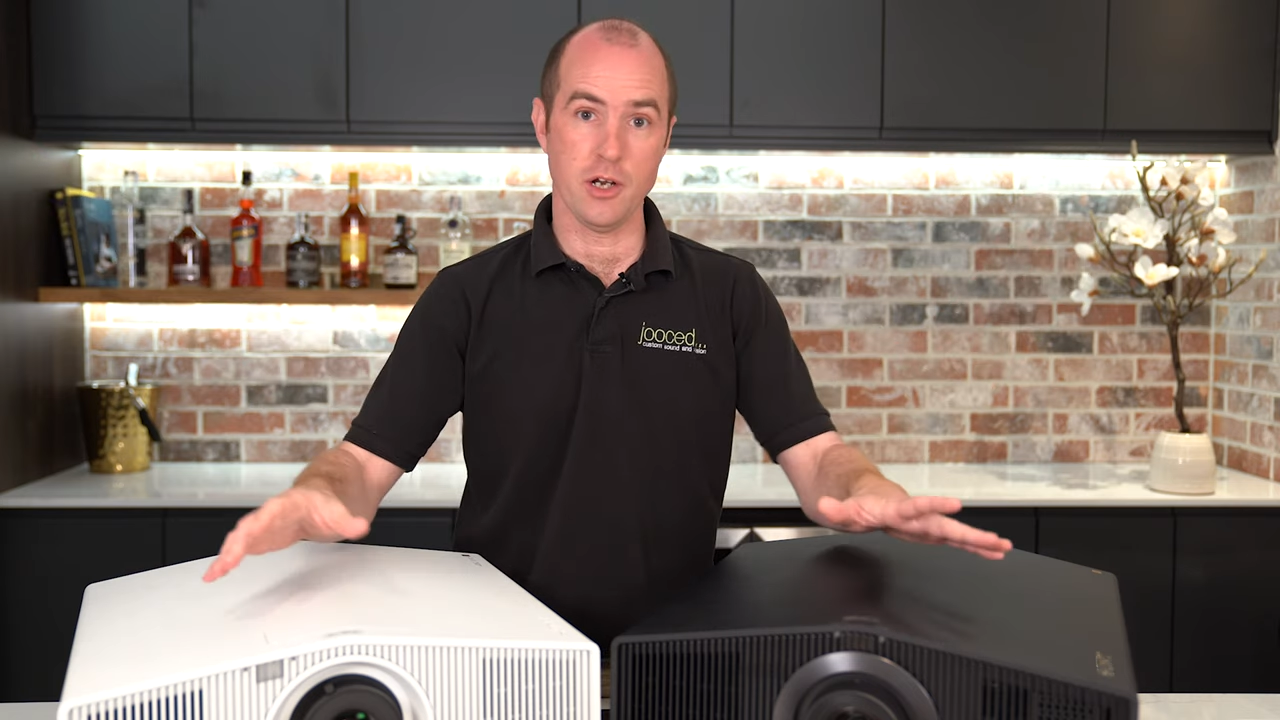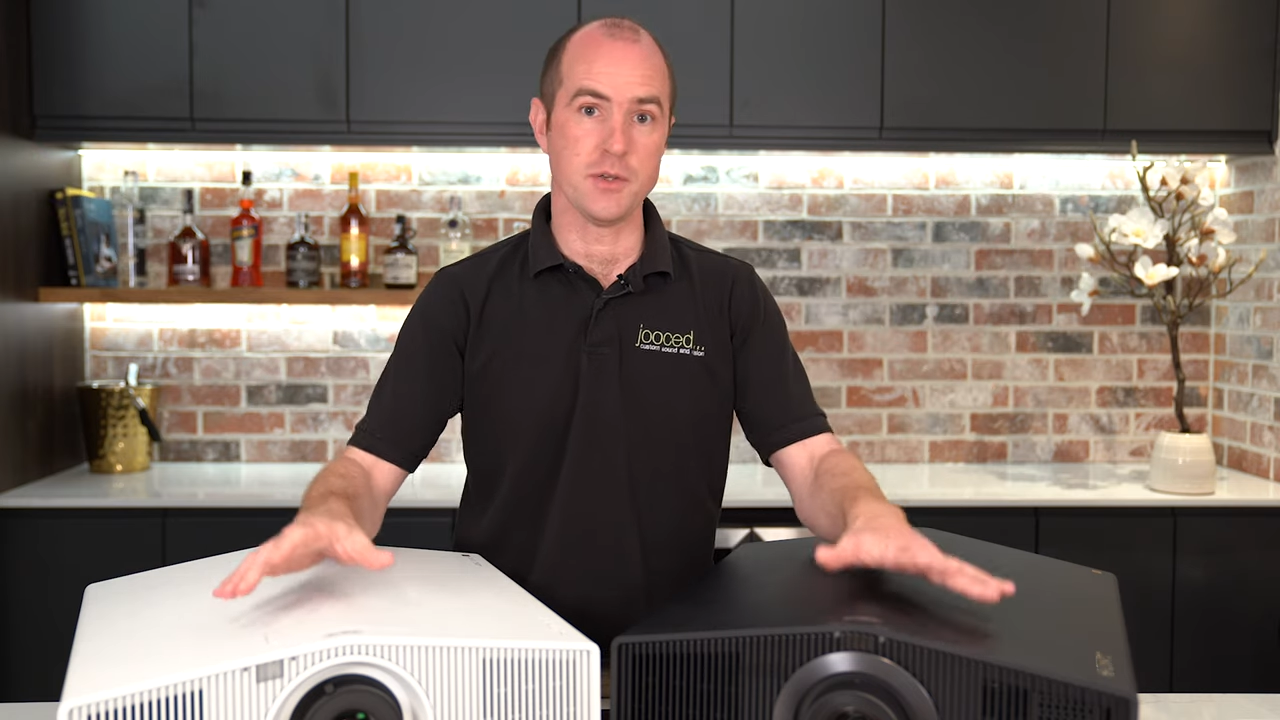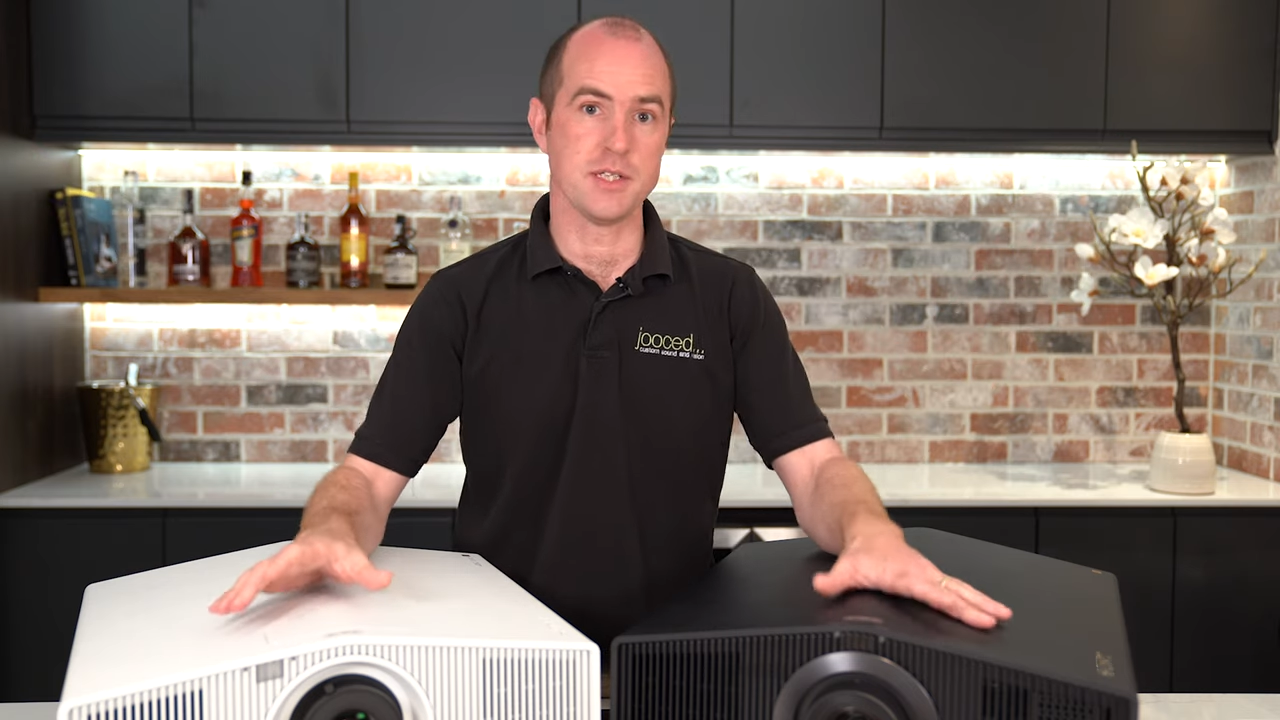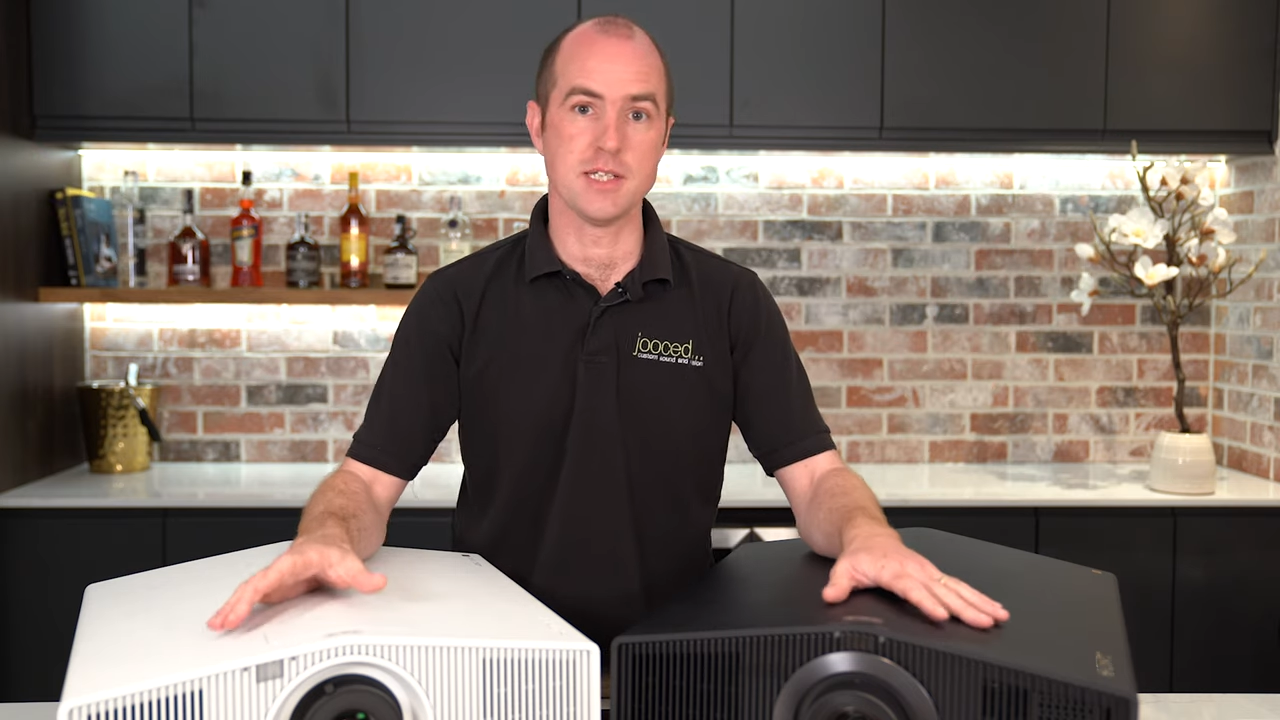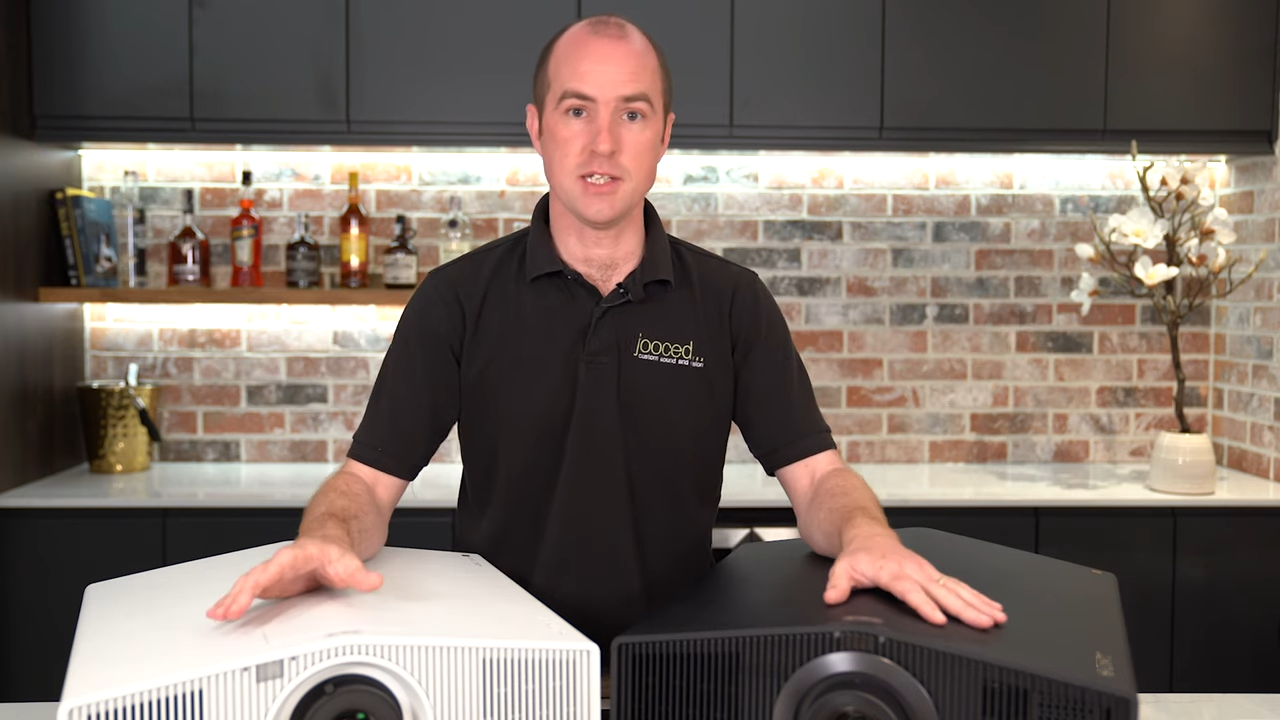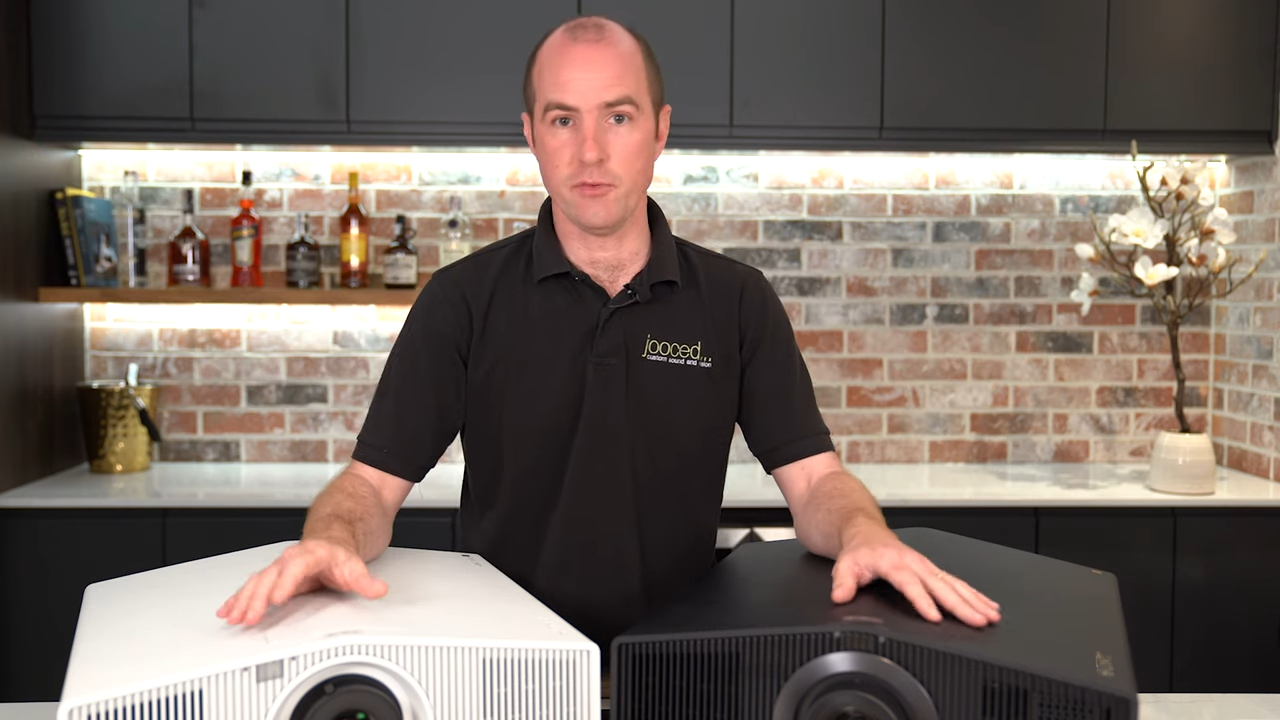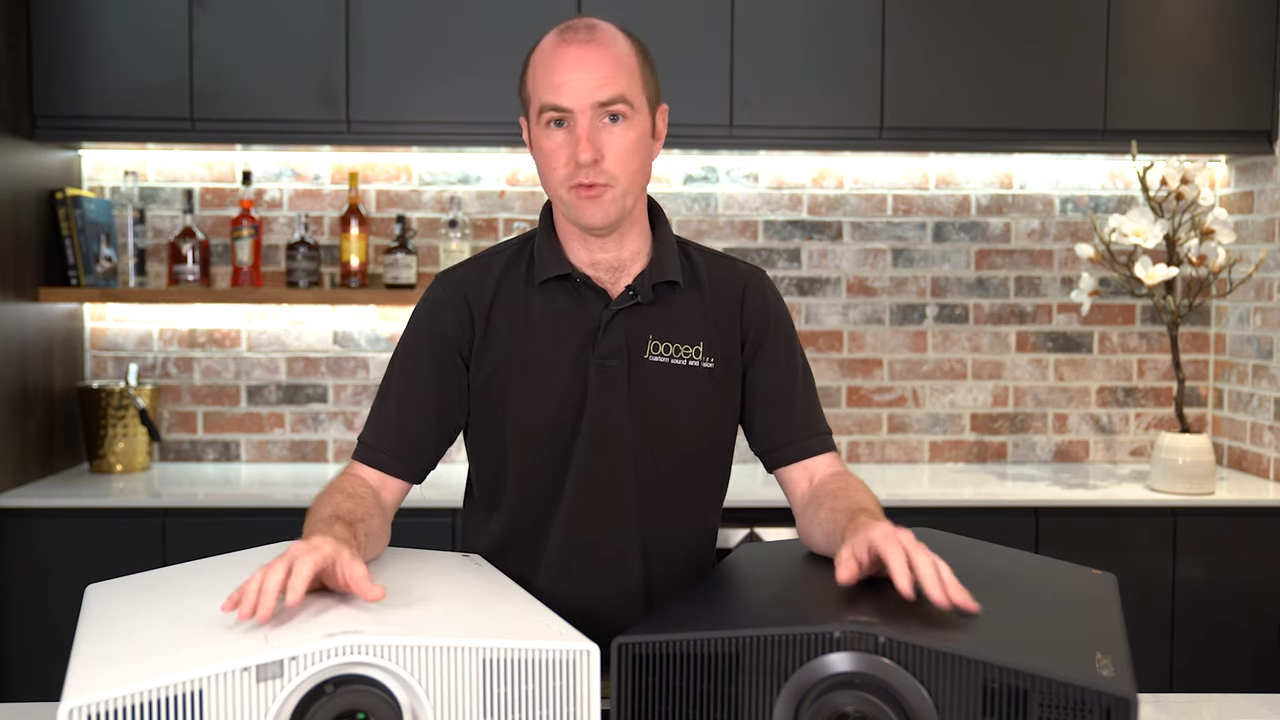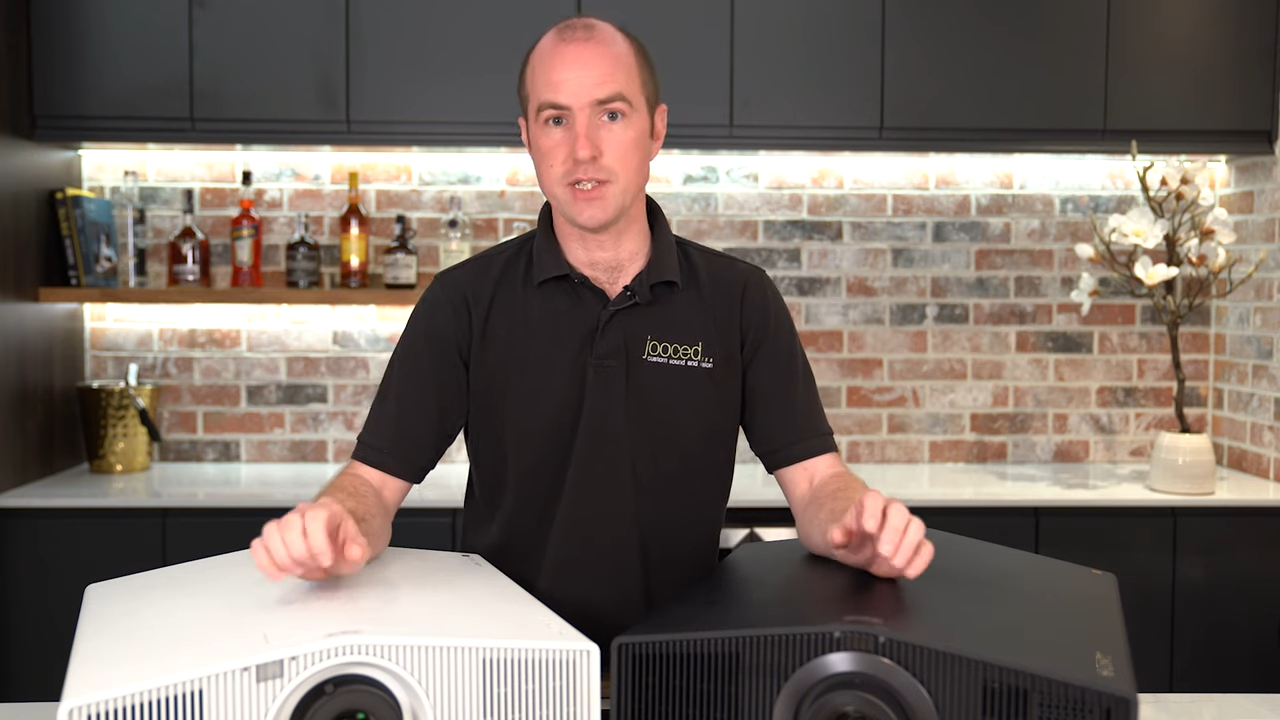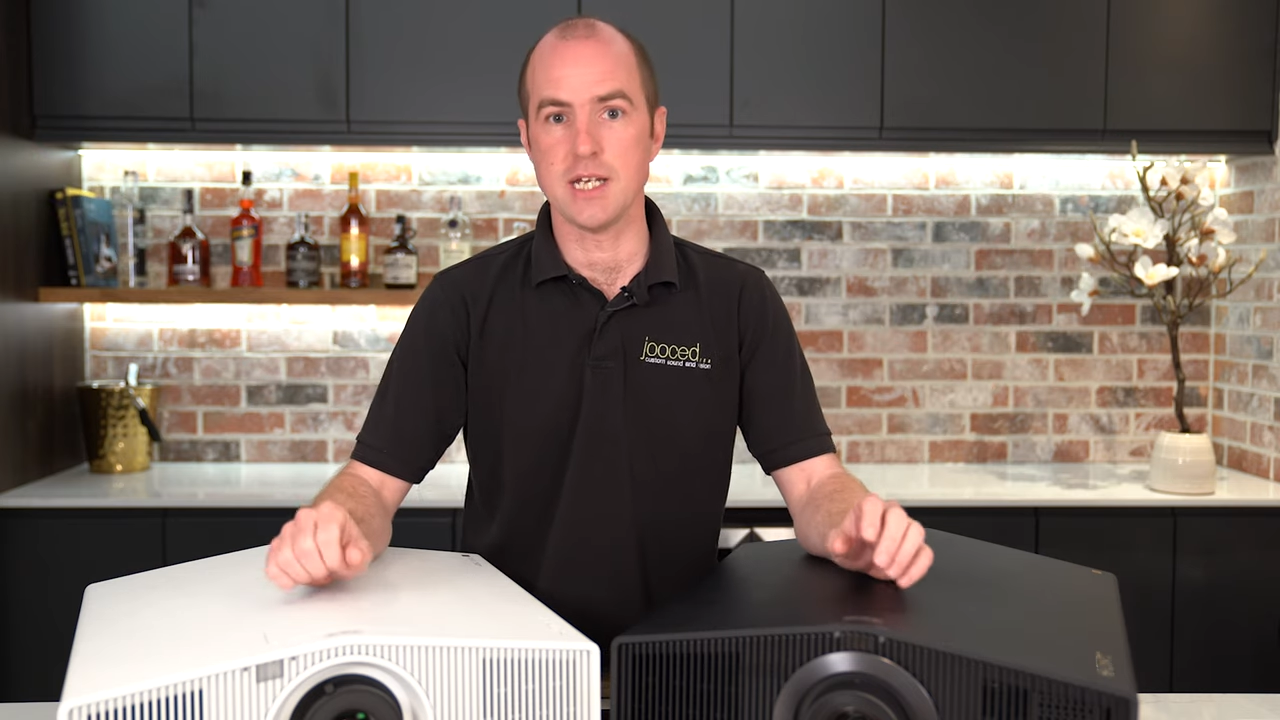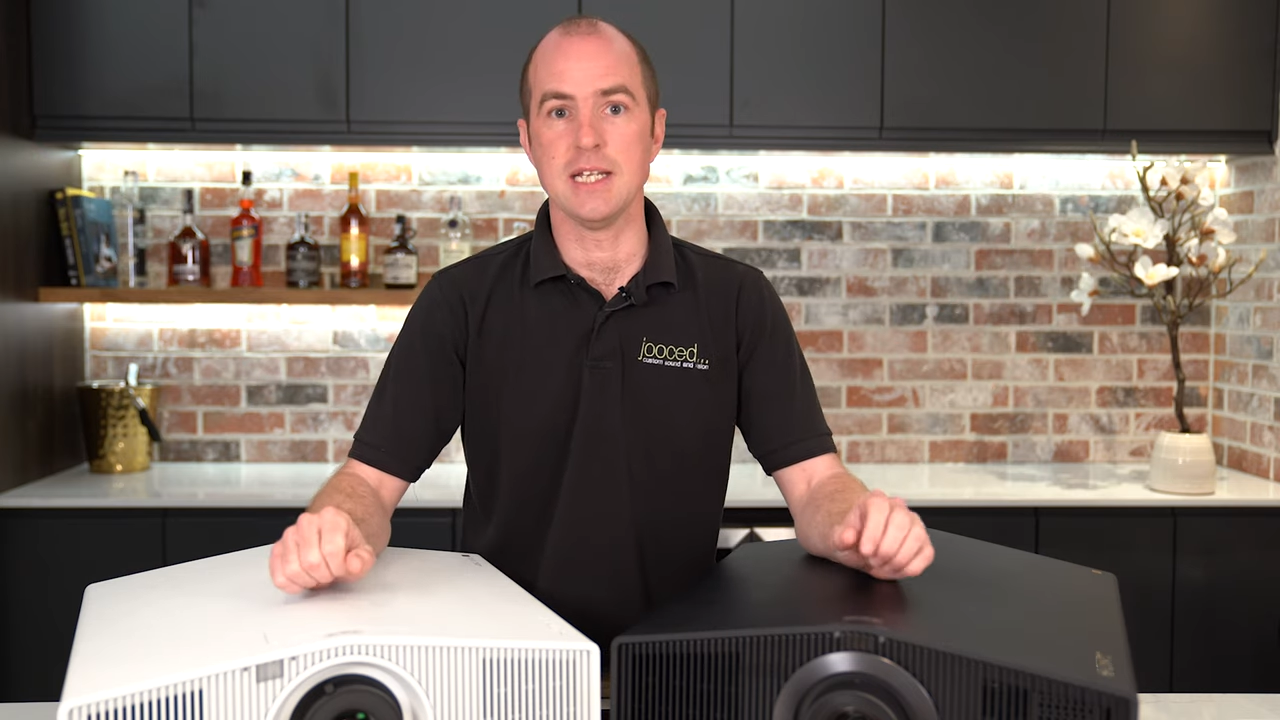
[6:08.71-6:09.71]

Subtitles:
notice the difference